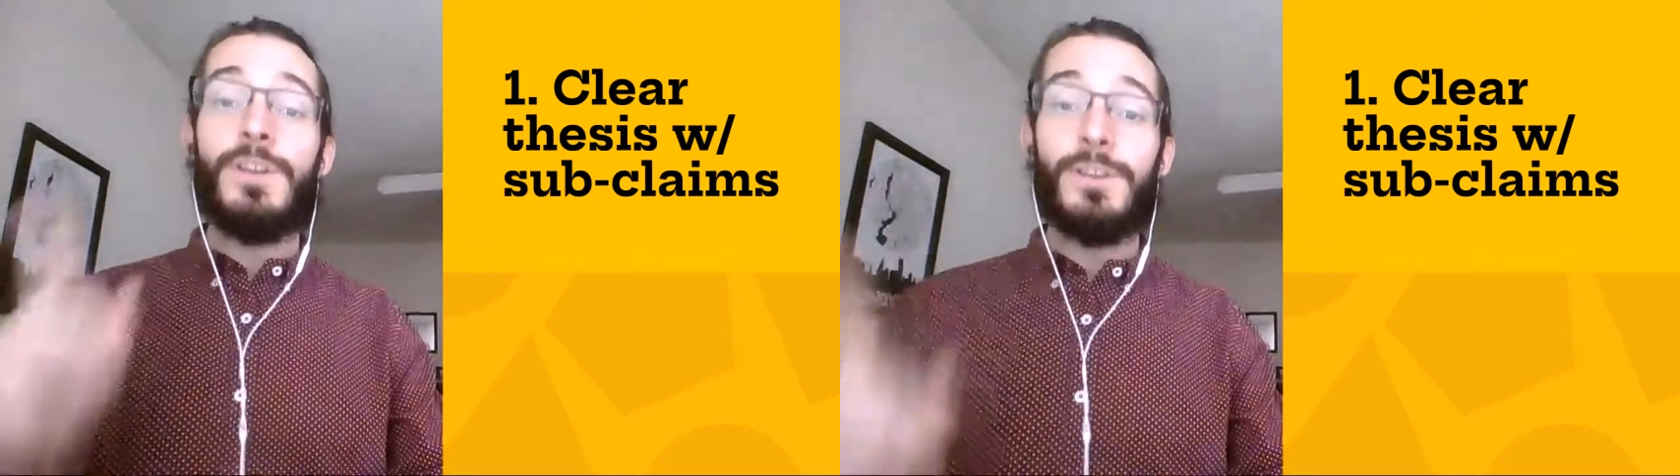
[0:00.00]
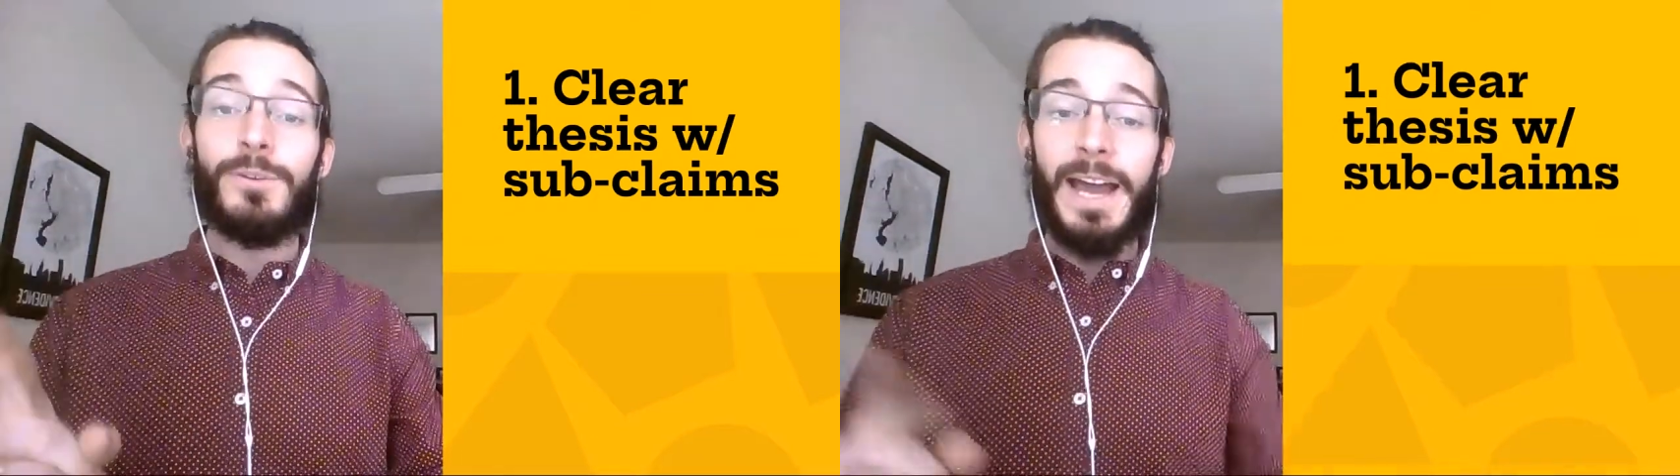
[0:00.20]

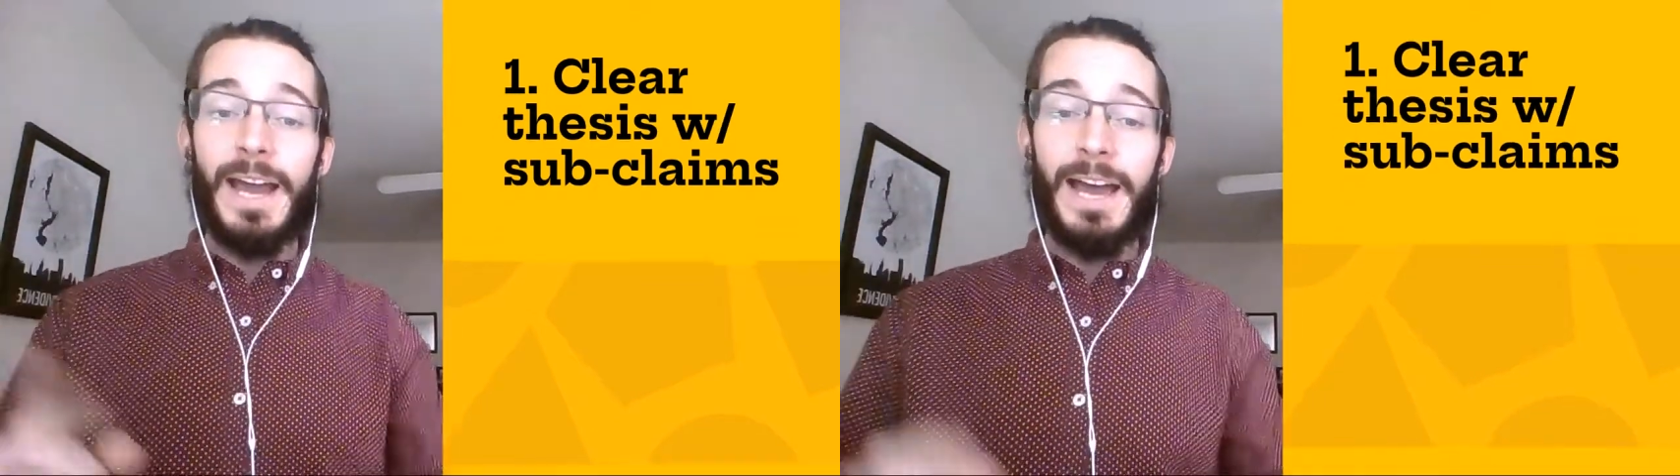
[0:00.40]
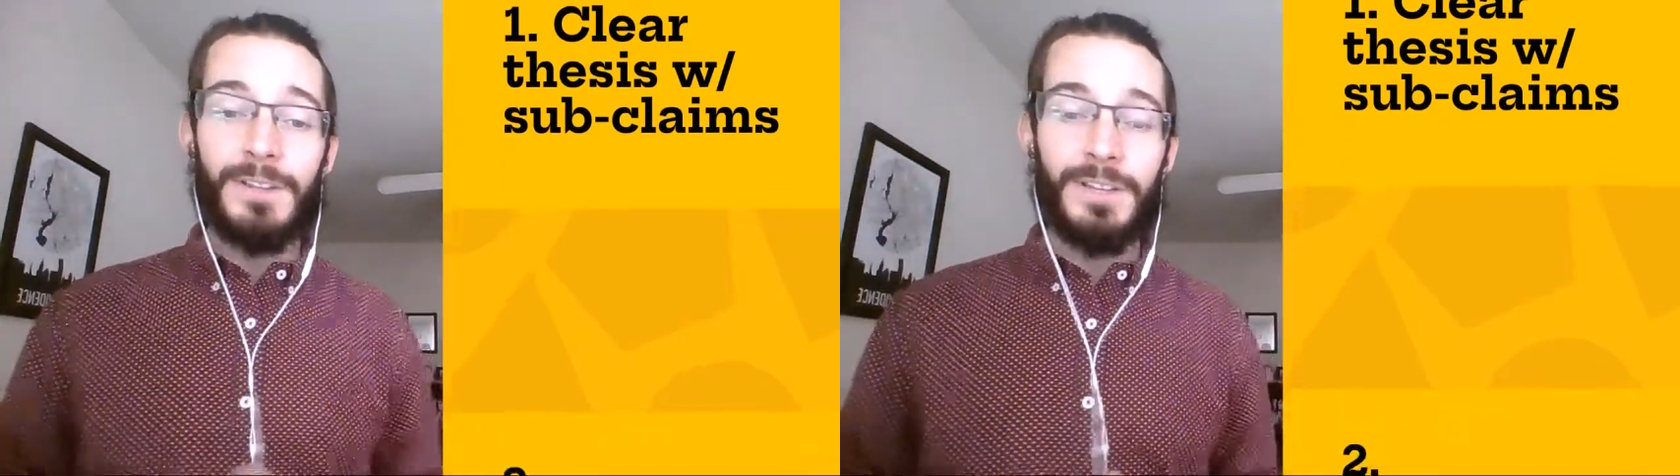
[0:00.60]
You got
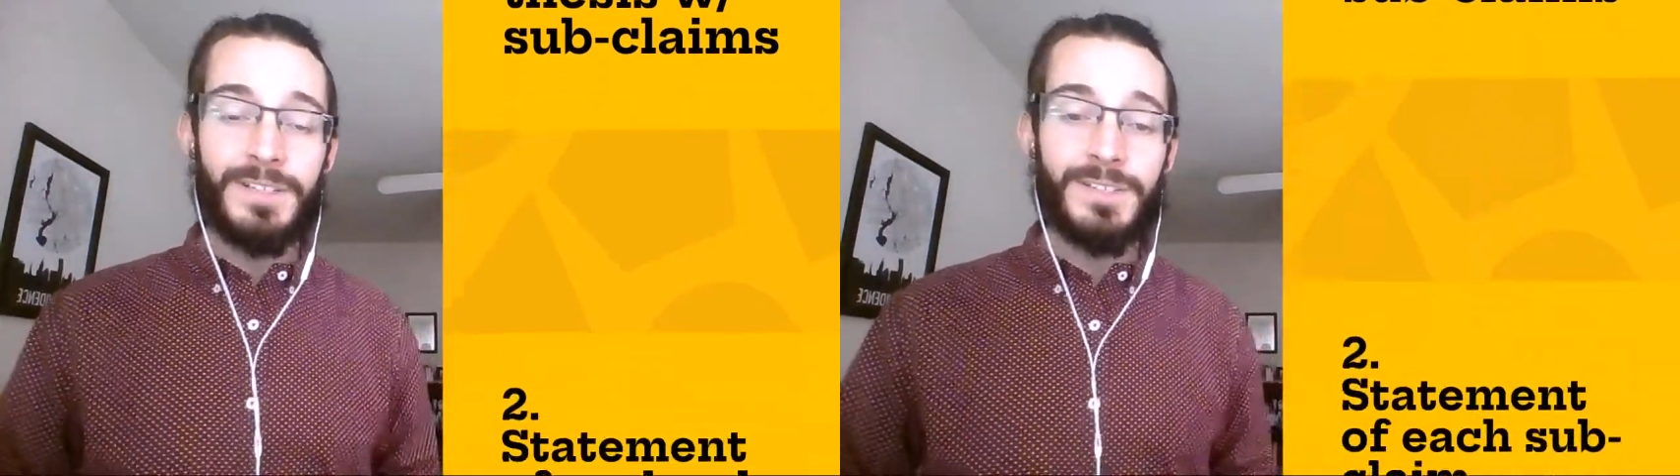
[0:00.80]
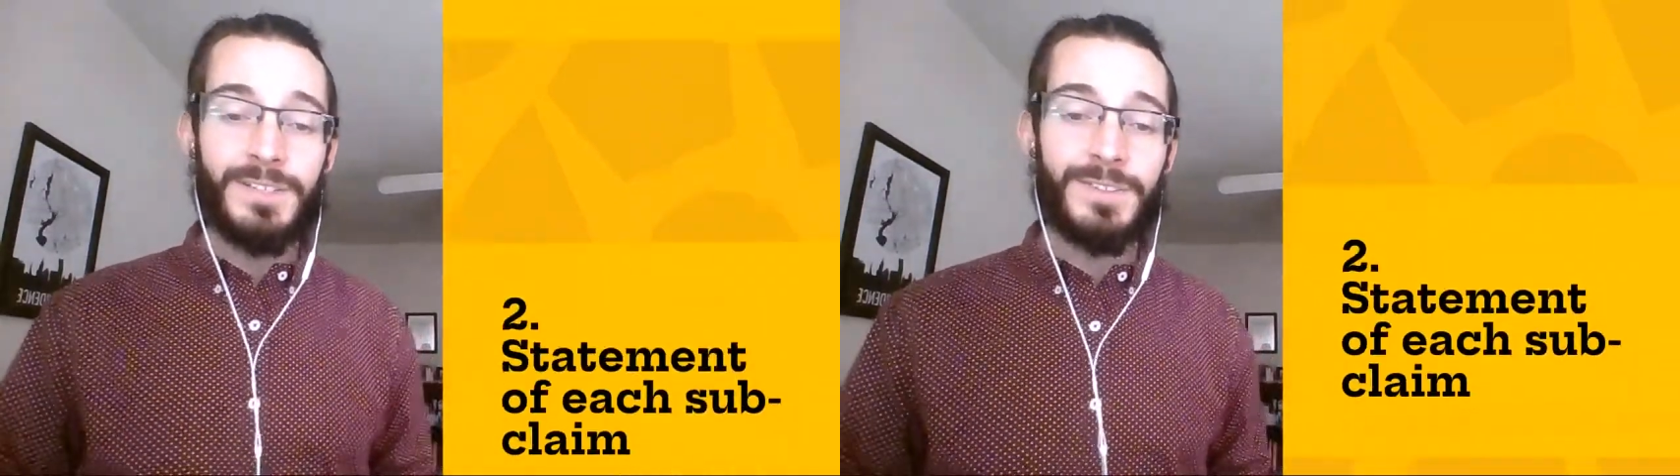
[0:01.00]
to have a
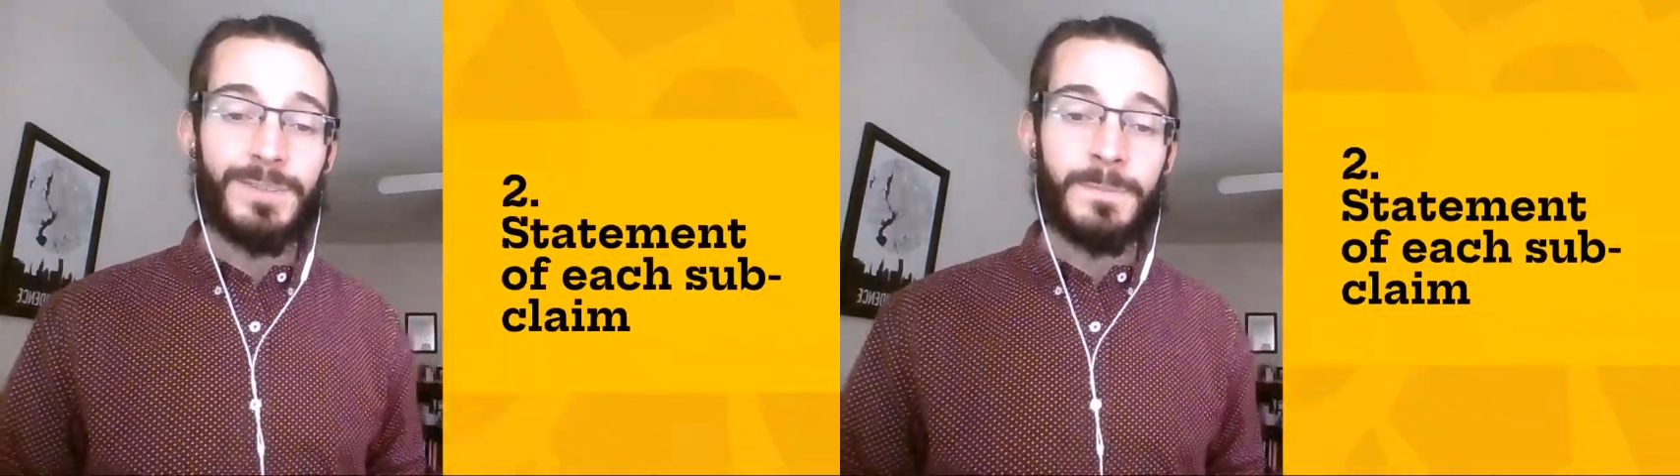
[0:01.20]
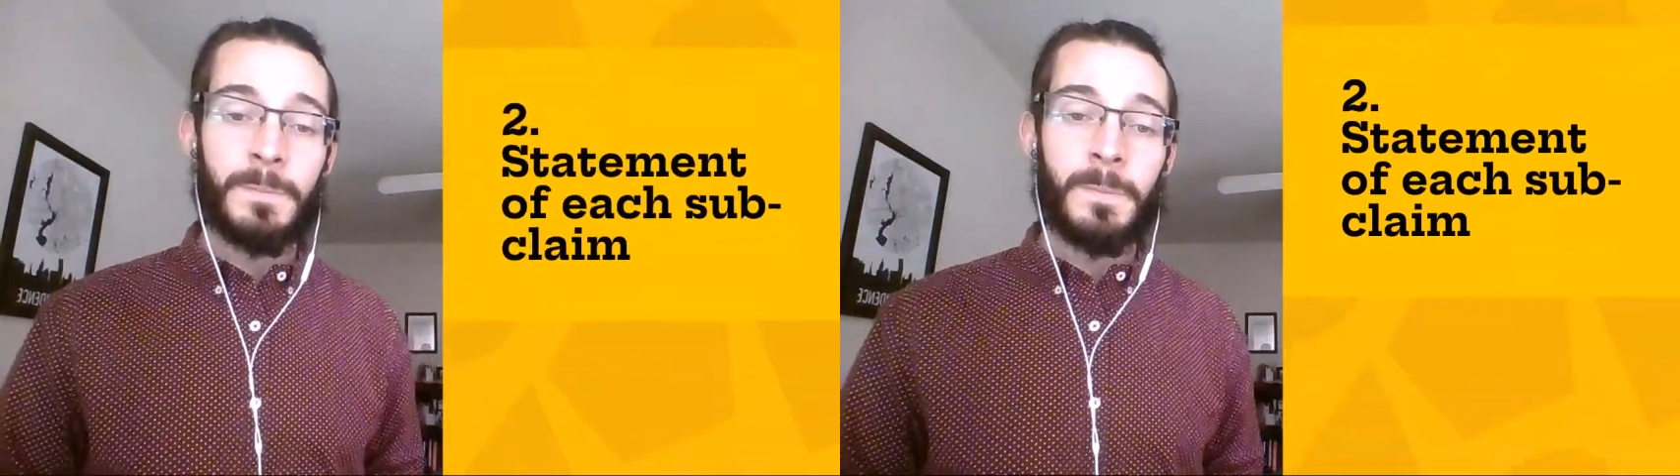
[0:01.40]
thesis.